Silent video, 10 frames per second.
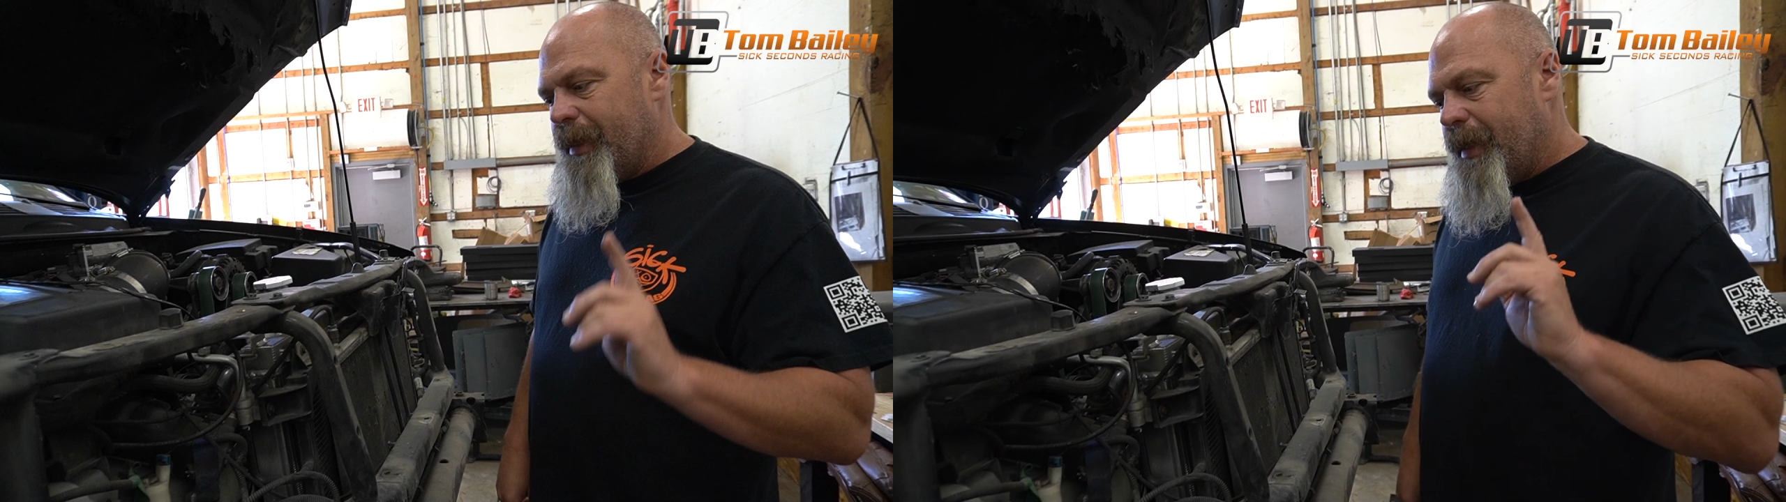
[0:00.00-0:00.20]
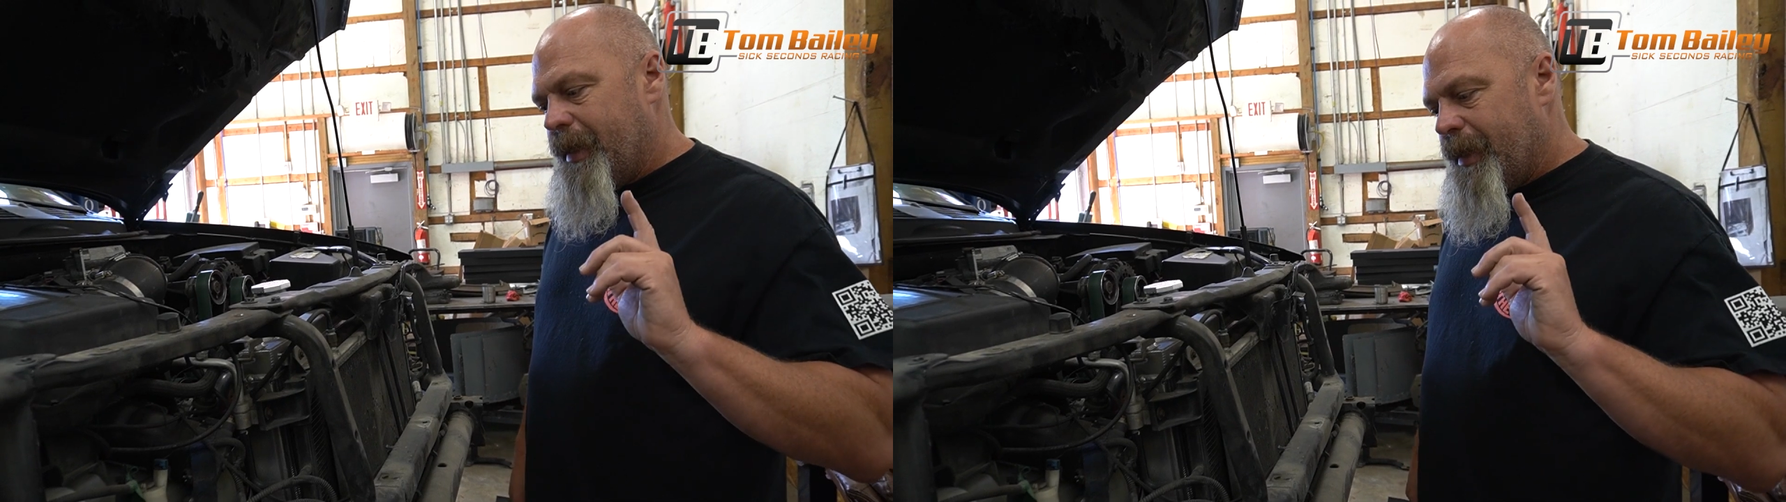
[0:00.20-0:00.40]

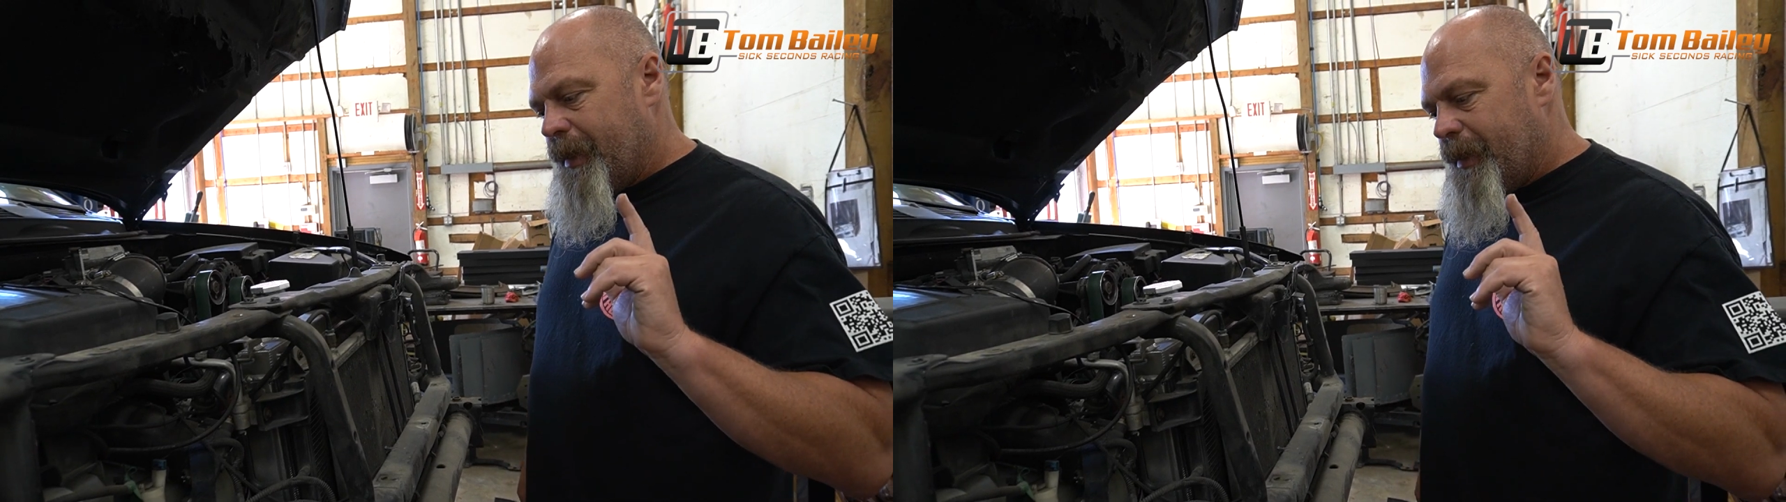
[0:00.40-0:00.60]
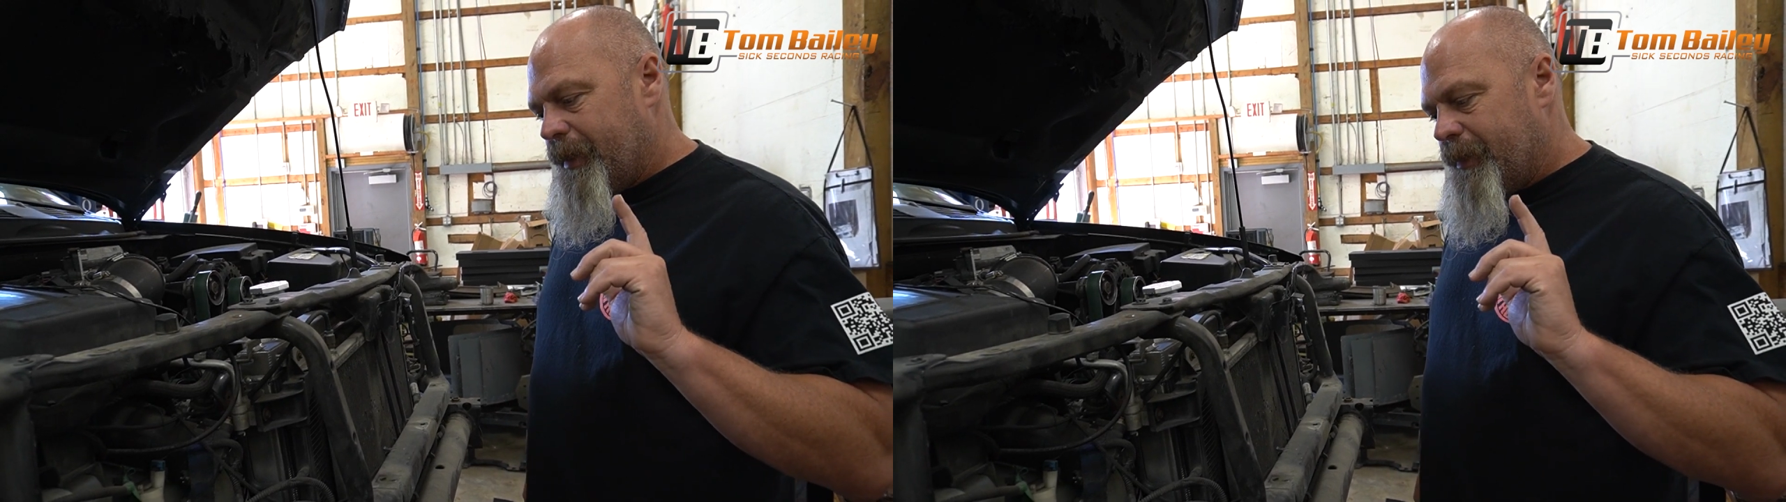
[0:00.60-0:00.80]

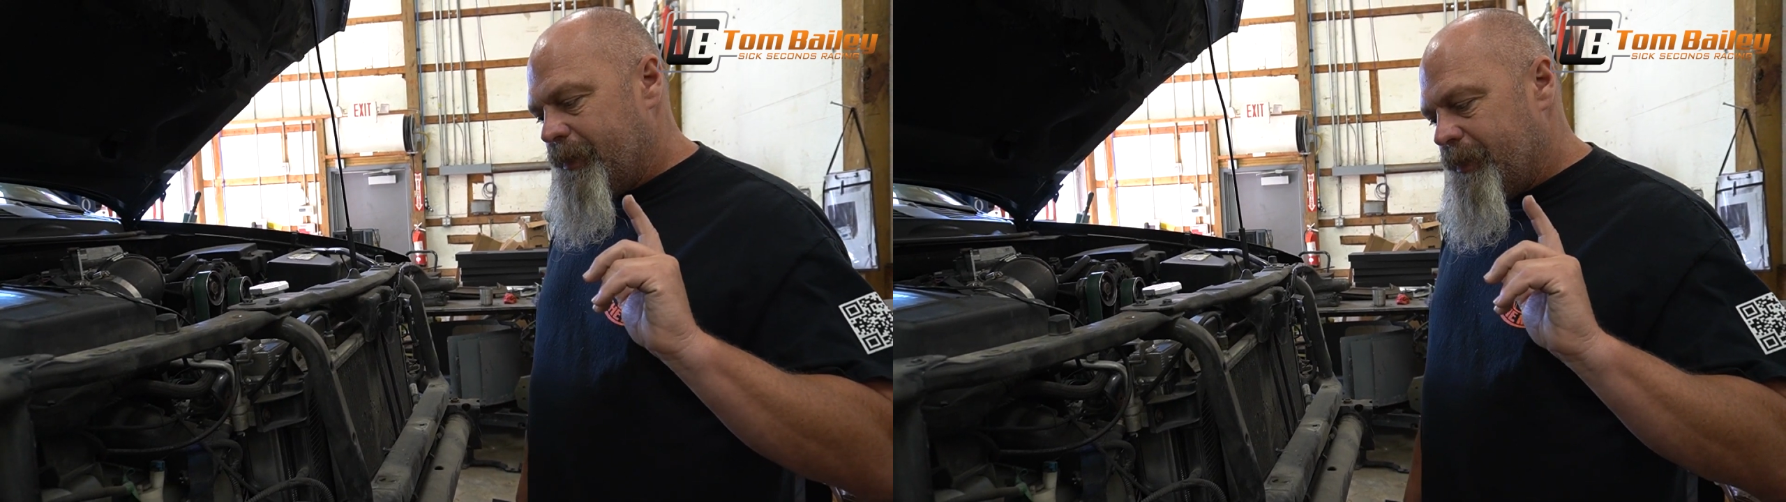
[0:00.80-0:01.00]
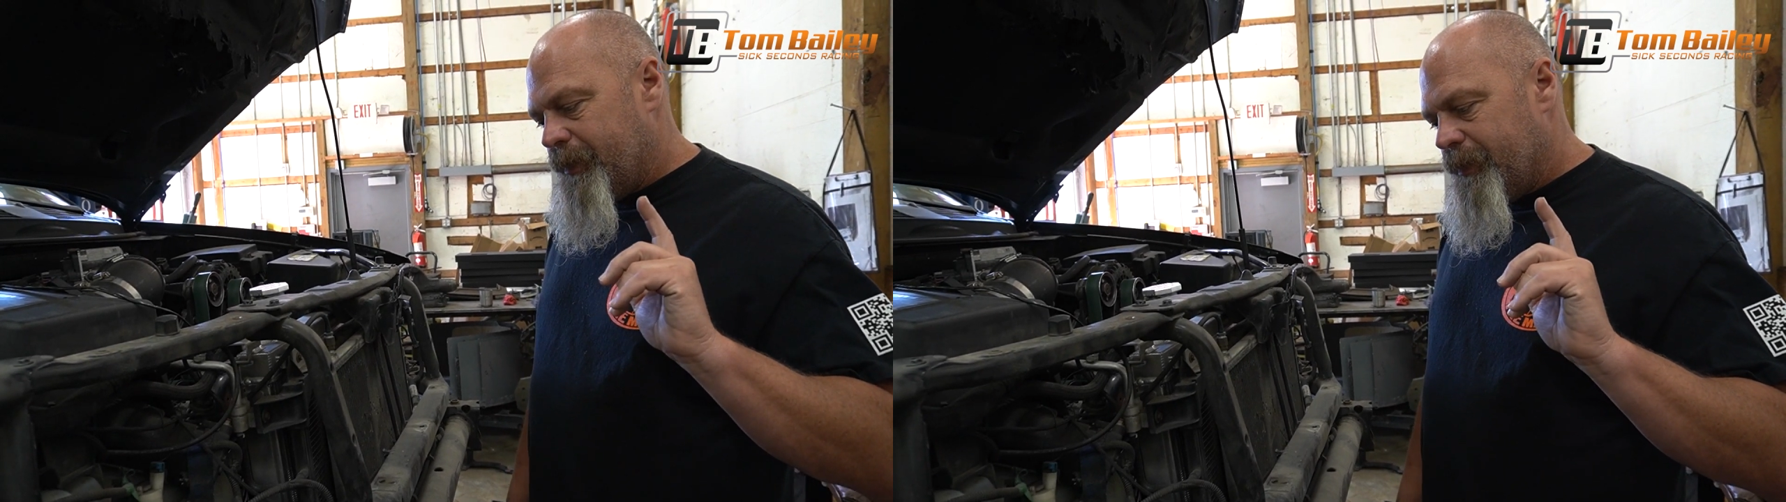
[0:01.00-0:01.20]

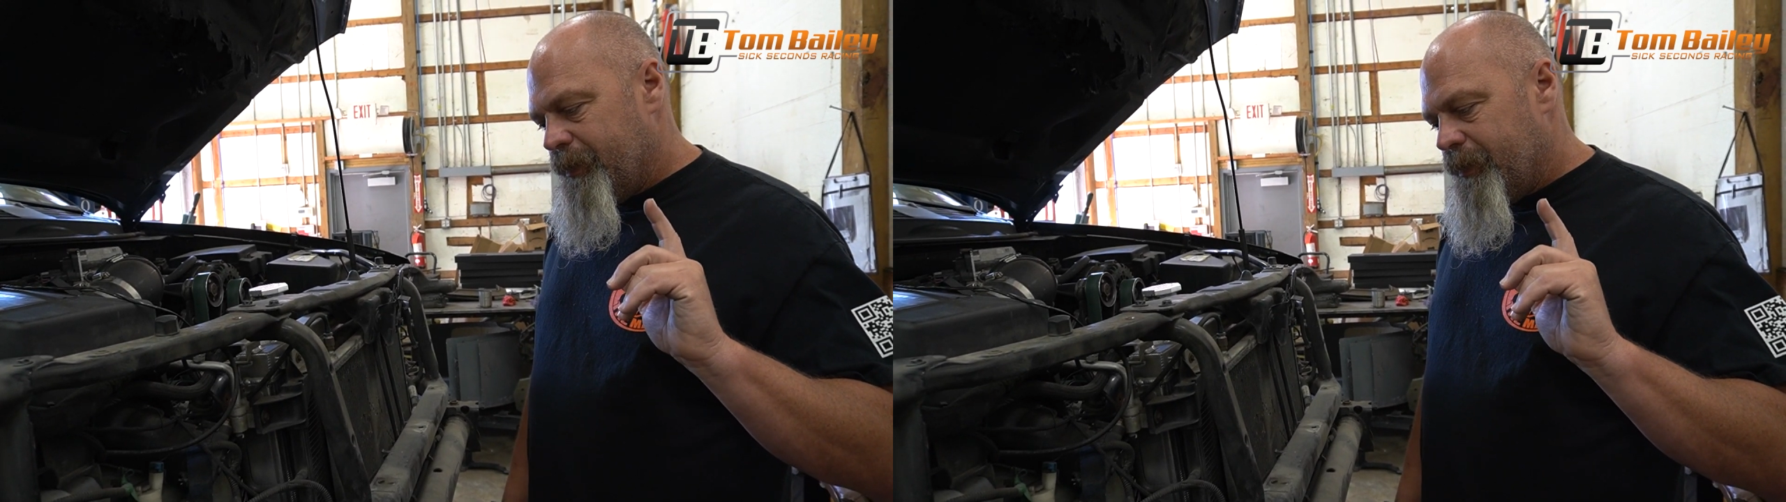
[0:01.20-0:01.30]
and